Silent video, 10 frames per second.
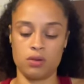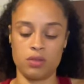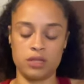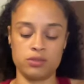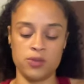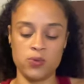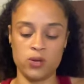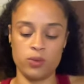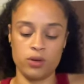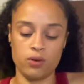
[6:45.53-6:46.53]
That's the only way
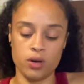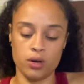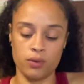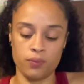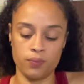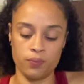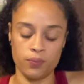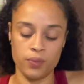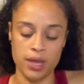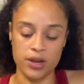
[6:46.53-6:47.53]
we grow.
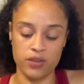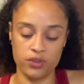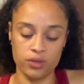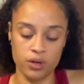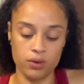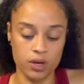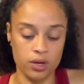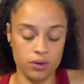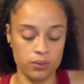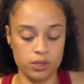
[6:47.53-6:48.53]
And if you don't
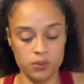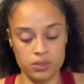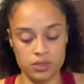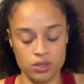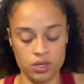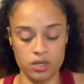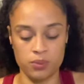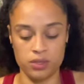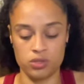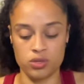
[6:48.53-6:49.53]
go, you're you're going to
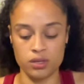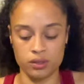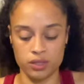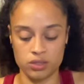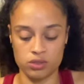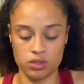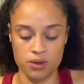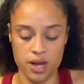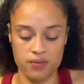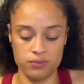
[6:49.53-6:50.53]
be struggling. So you
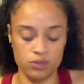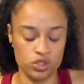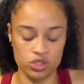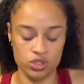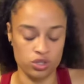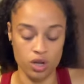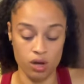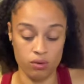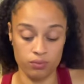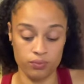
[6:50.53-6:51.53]
have you should just
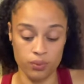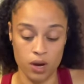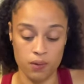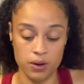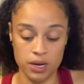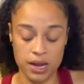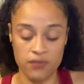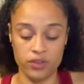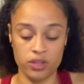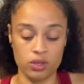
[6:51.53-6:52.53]
go. All right? I
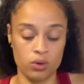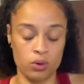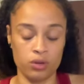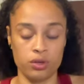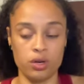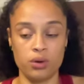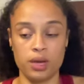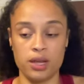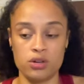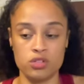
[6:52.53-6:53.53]
feel like the north node
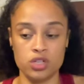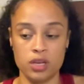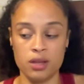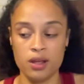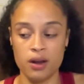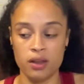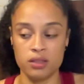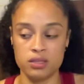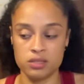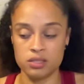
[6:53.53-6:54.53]
energy,
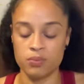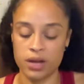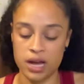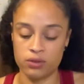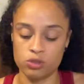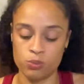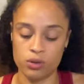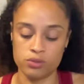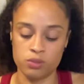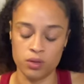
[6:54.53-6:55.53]
this is the path you're
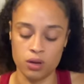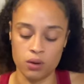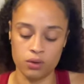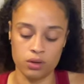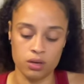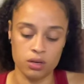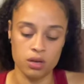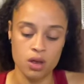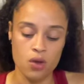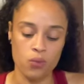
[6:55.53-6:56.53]
supposed to be going on.
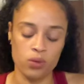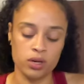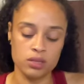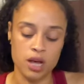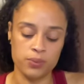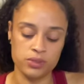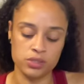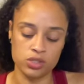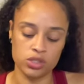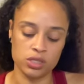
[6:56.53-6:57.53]
What is
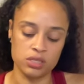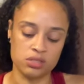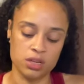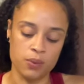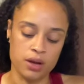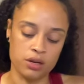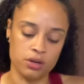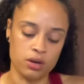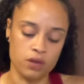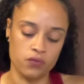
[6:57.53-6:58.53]
opposition and step out of your
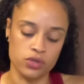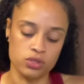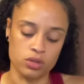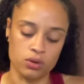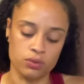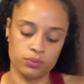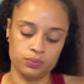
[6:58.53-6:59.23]
comfort zone?